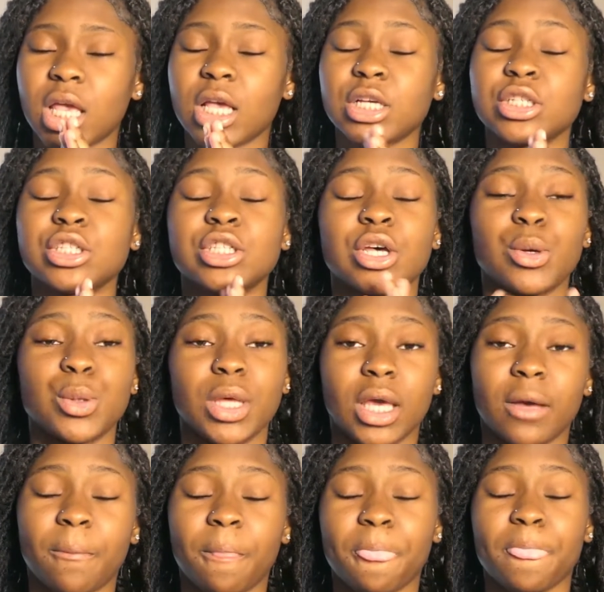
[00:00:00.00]
So yeah,
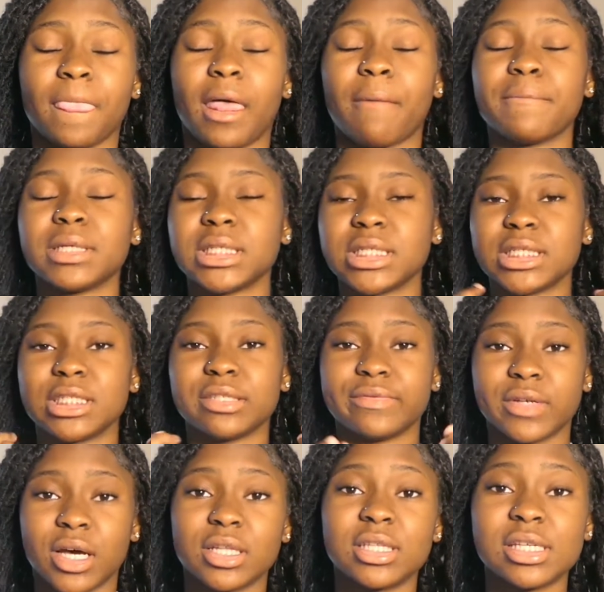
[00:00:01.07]
I'm gonna just give
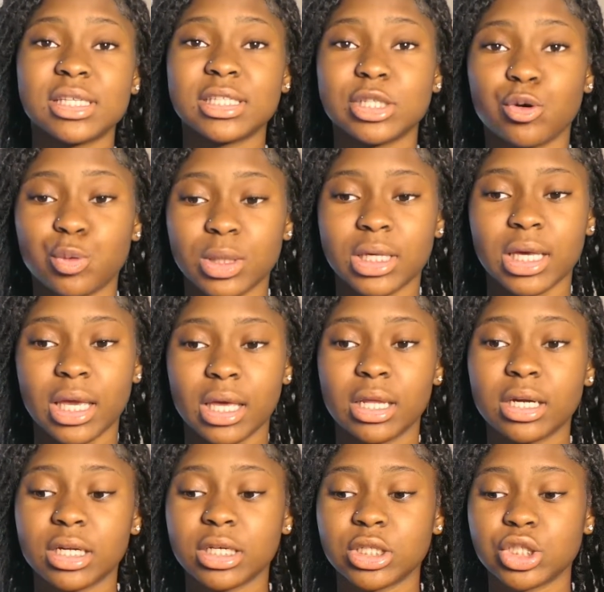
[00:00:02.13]
y'all this quick
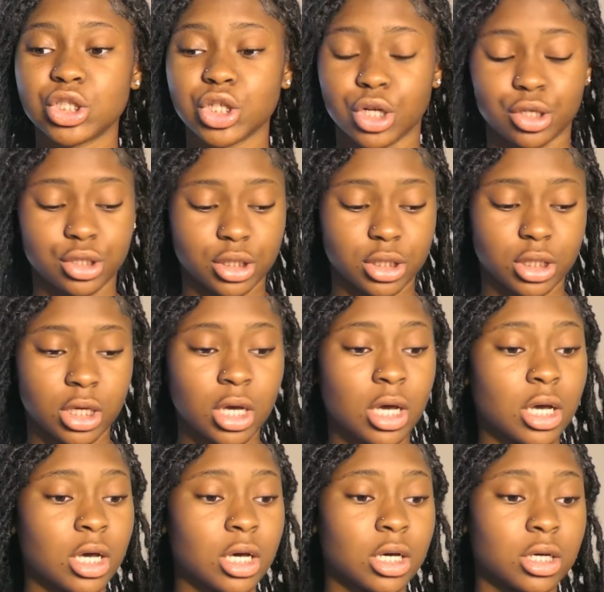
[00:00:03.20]
editing journey.
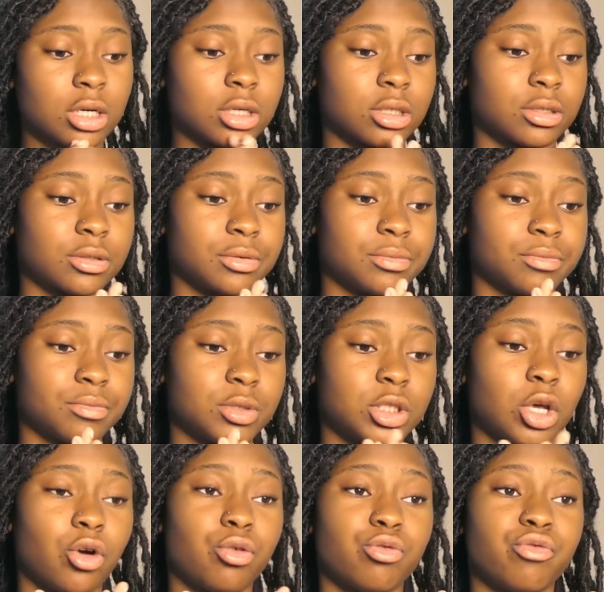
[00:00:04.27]

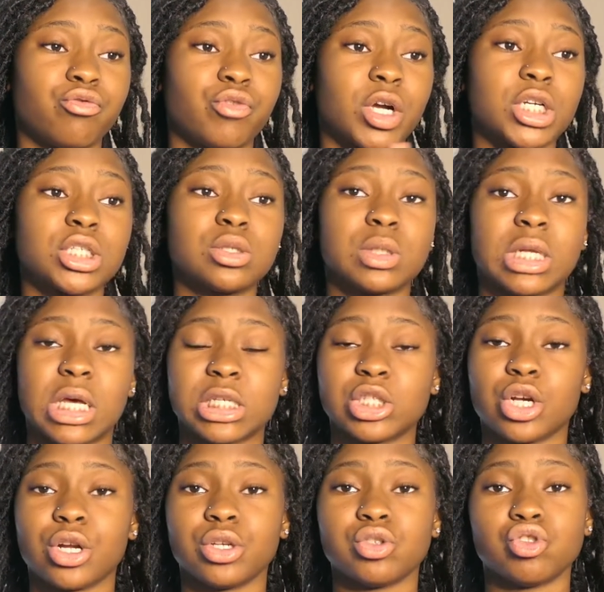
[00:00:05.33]
So first when I
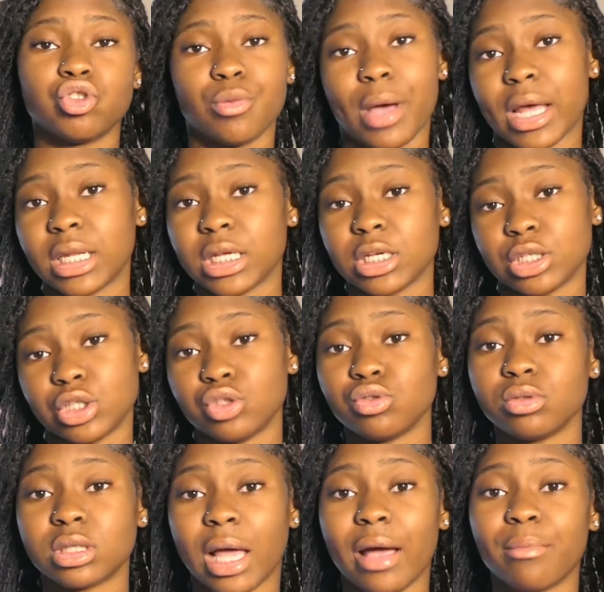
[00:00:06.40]
started YouTube, I did
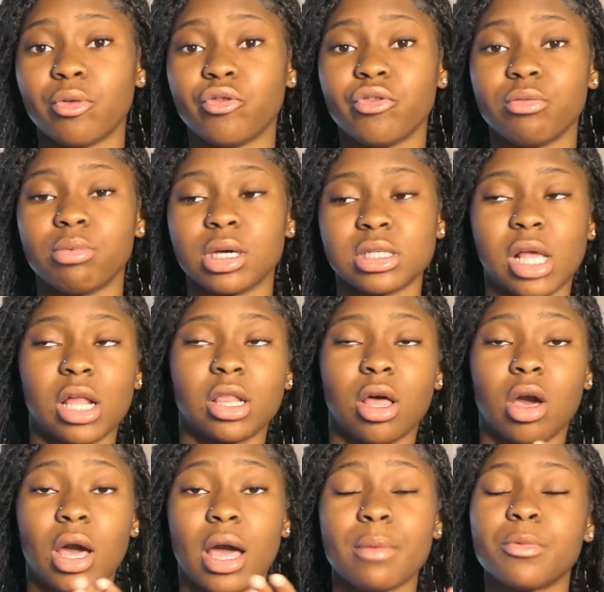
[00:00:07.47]
use iMovie because I
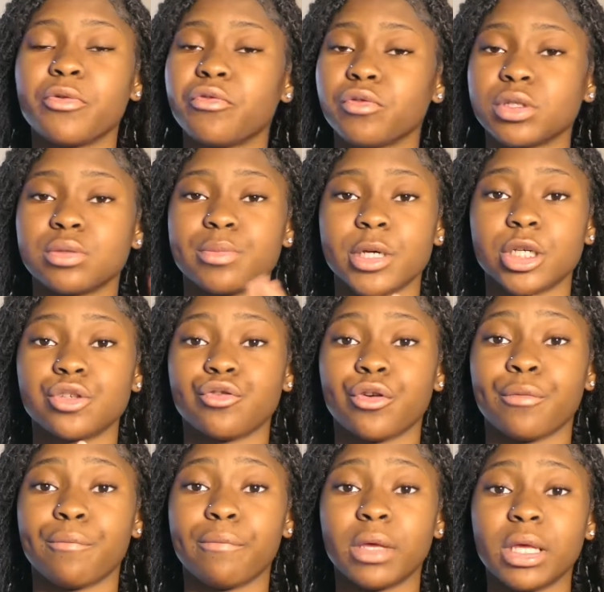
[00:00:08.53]
thought iMovie was best for
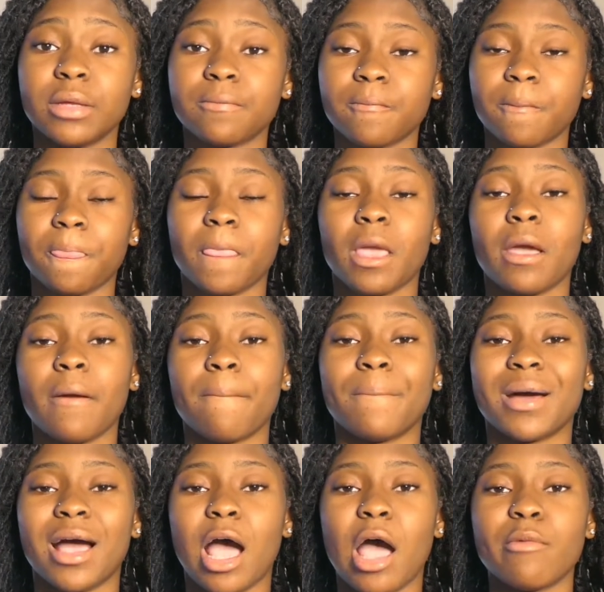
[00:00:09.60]
me,
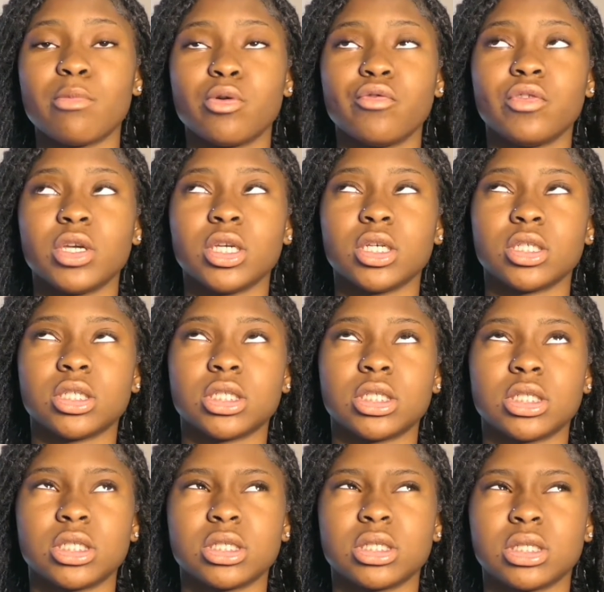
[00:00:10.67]
but iMovie is
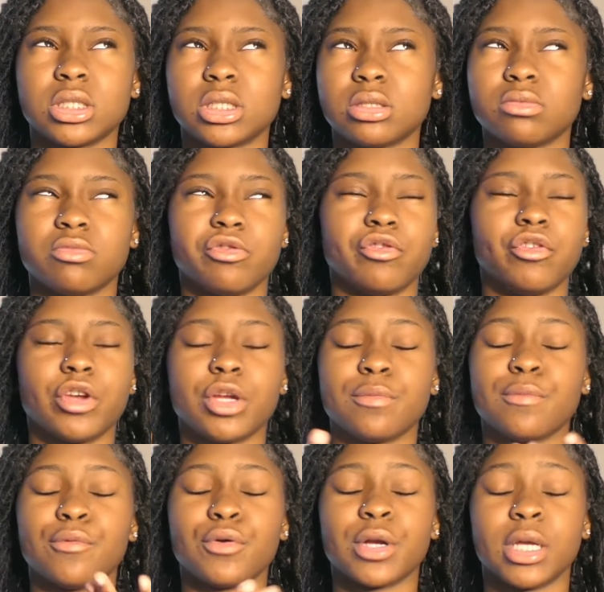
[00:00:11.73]
just very
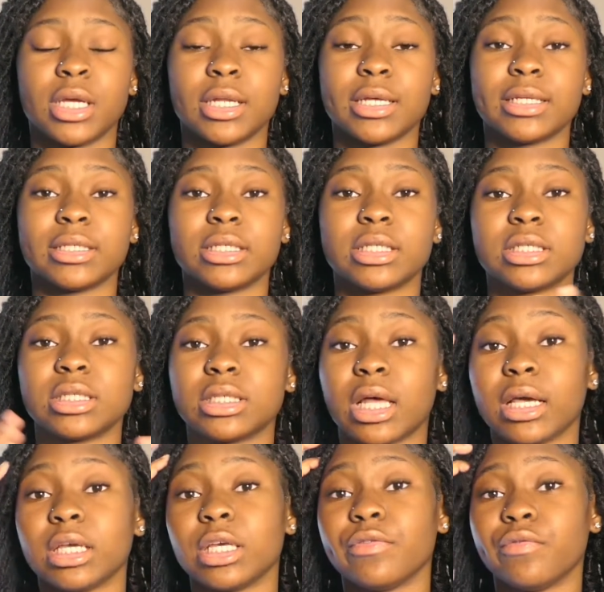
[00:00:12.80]
boring and it does not